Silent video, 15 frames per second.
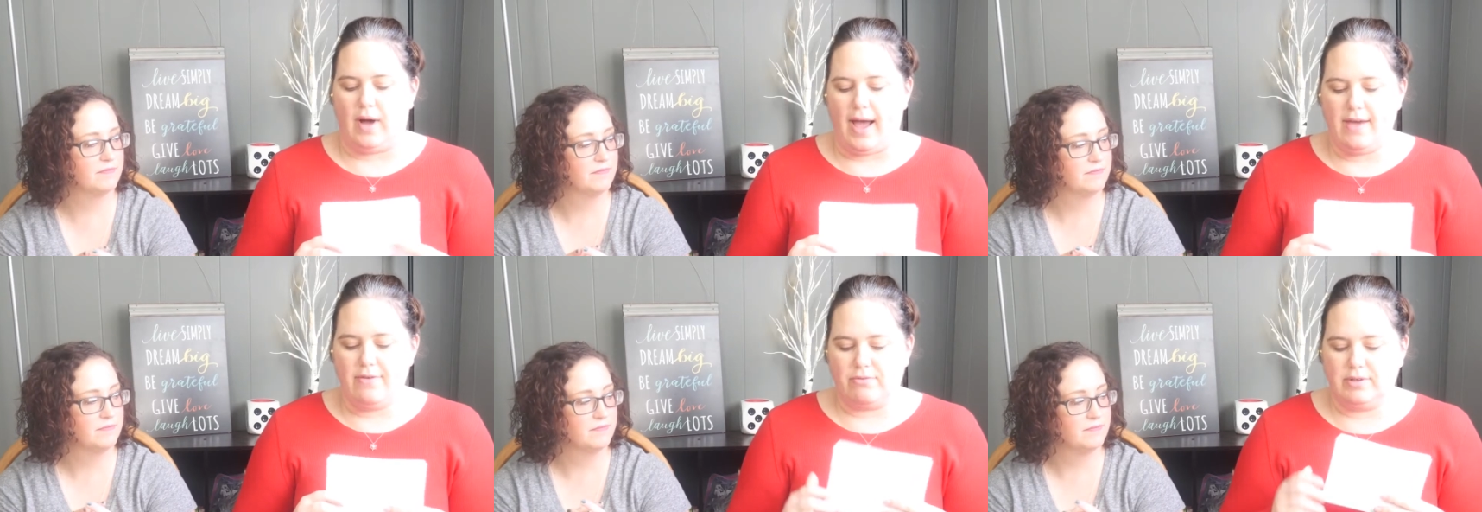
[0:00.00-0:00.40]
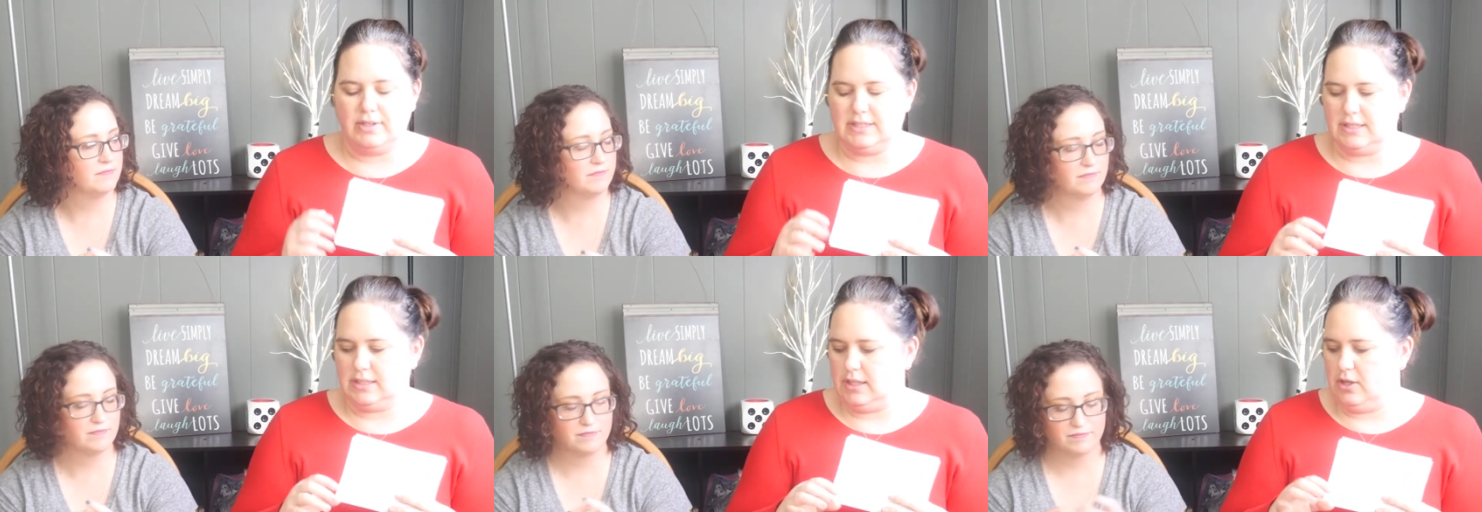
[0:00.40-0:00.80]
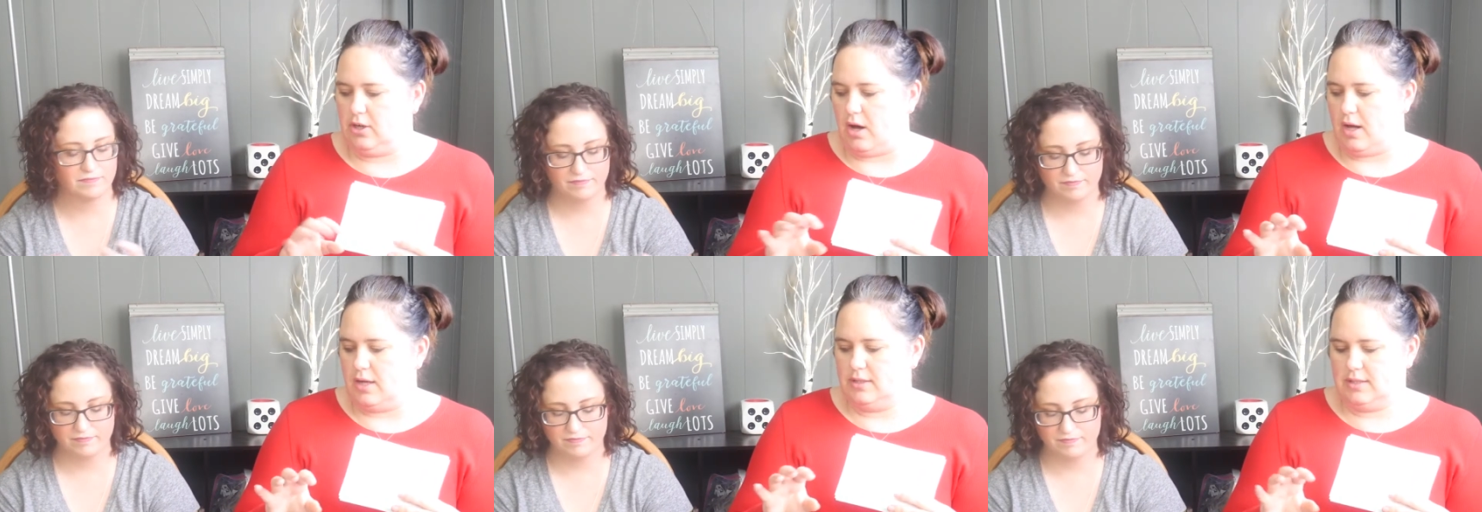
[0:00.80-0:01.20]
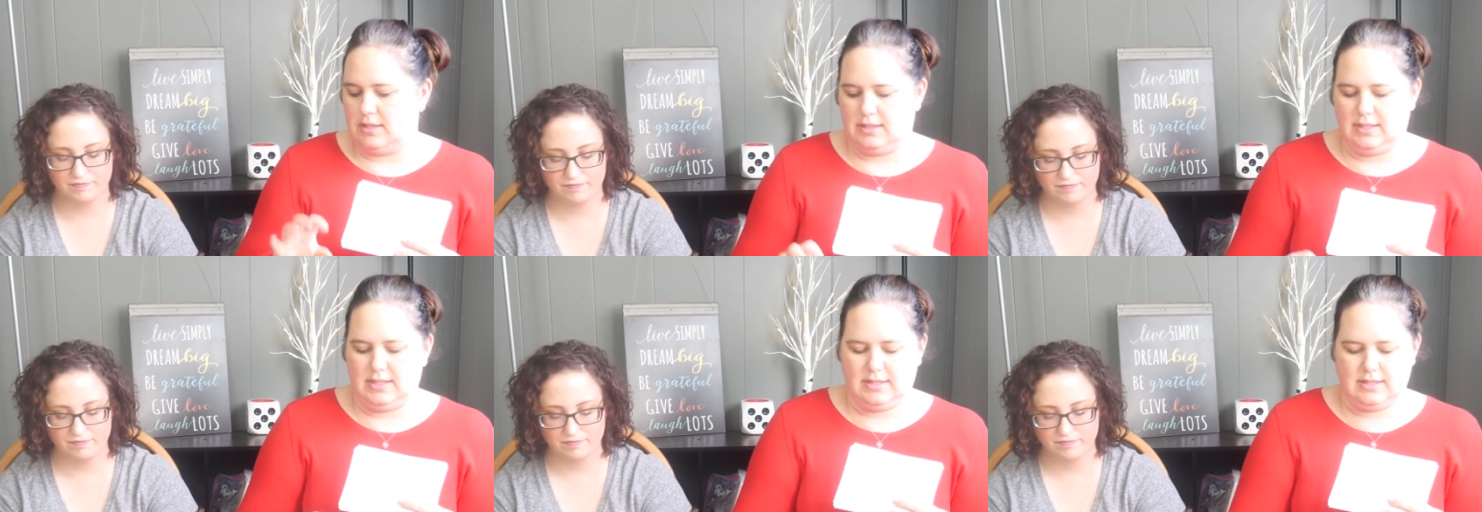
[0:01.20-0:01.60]
Speaker 1: I have recently gone to
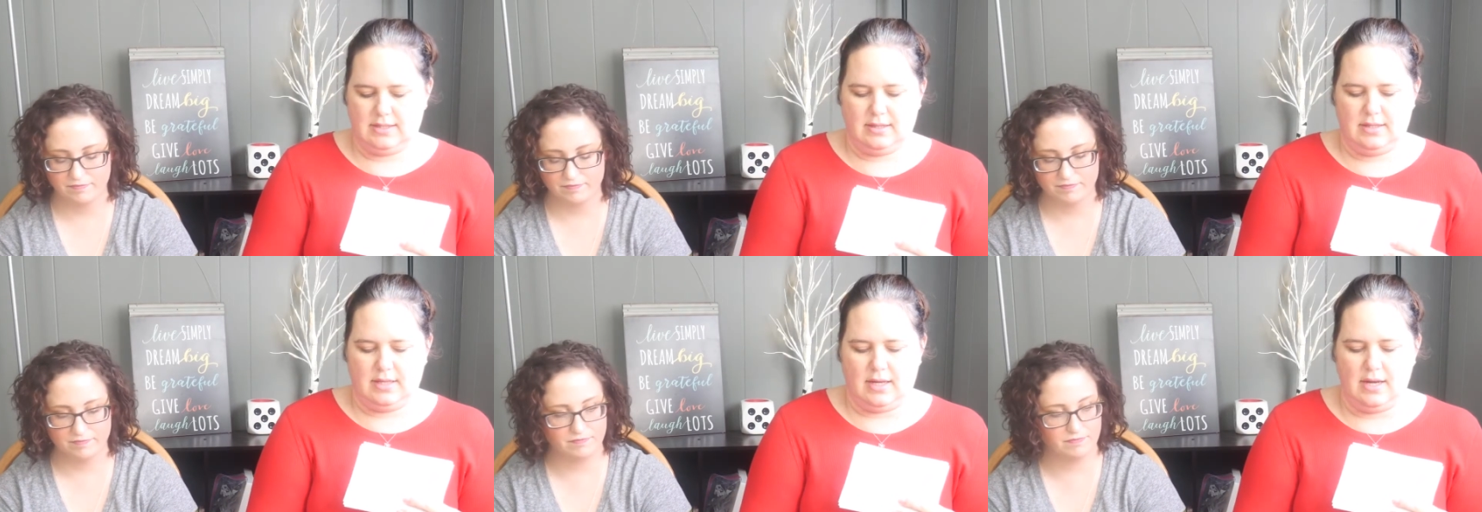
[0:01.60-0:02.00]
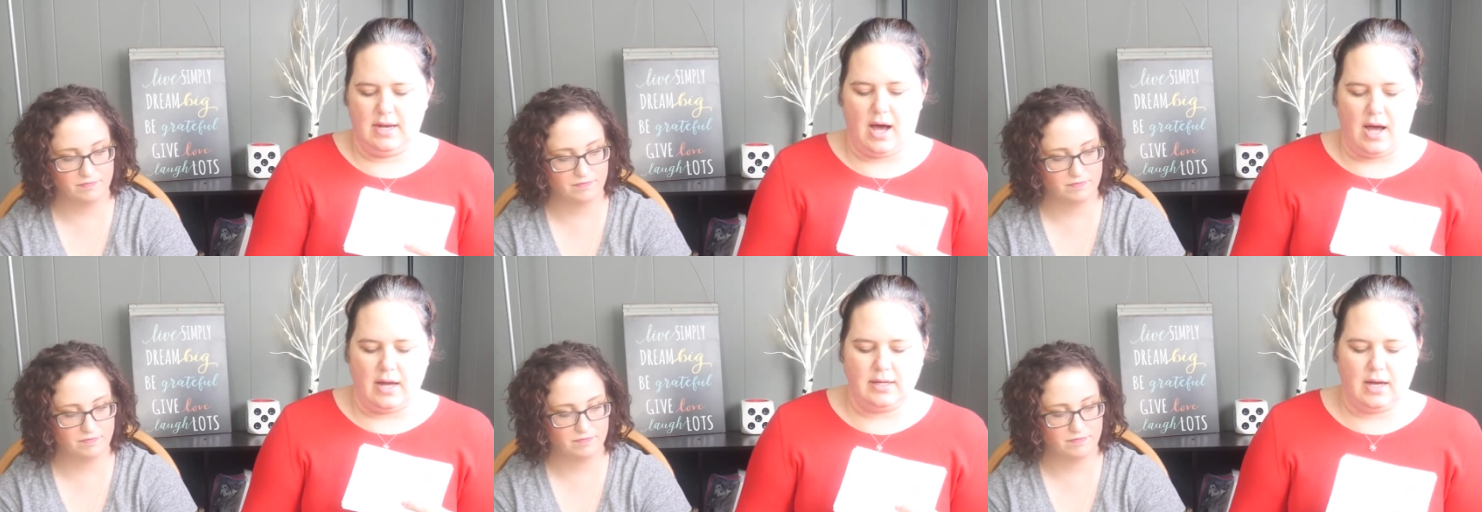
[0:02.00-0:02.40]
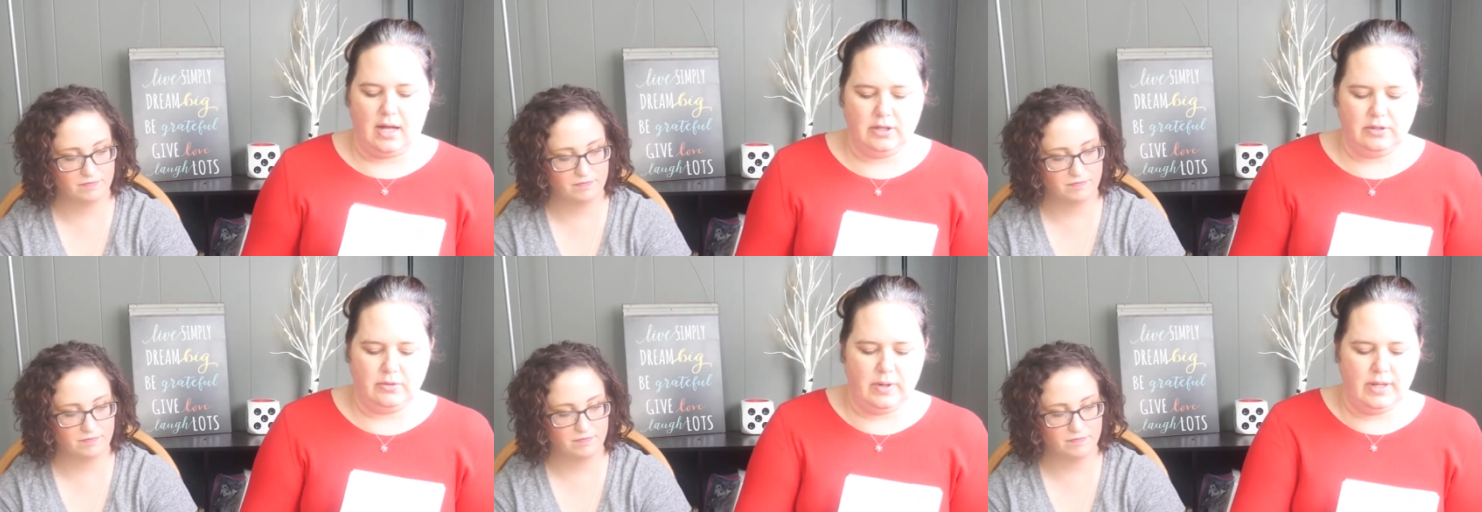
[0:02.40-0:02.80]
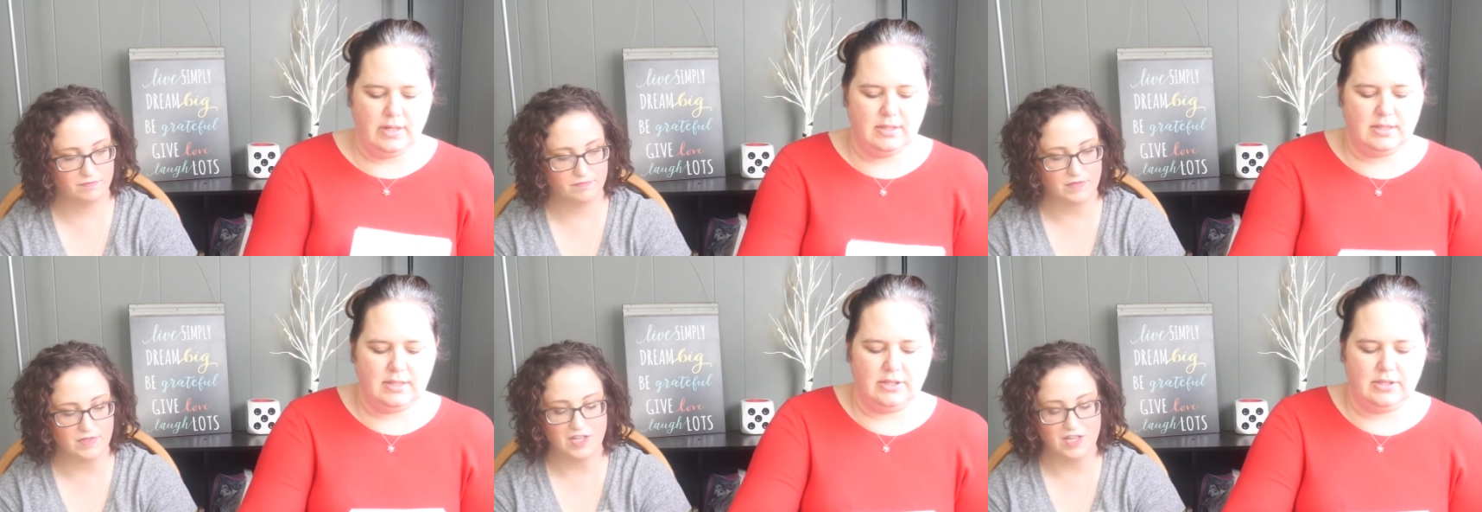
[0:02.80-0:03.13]
the dis- the non-colored ones.